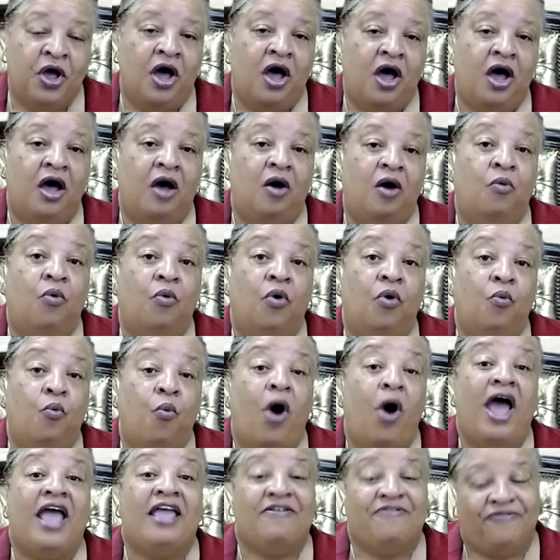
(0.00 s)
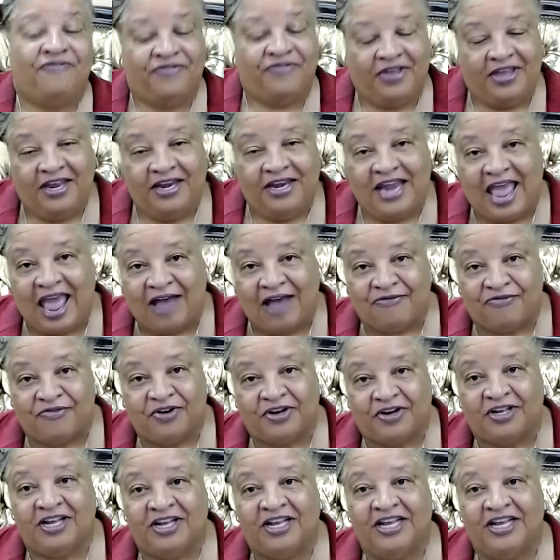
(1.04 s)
wife in Africa.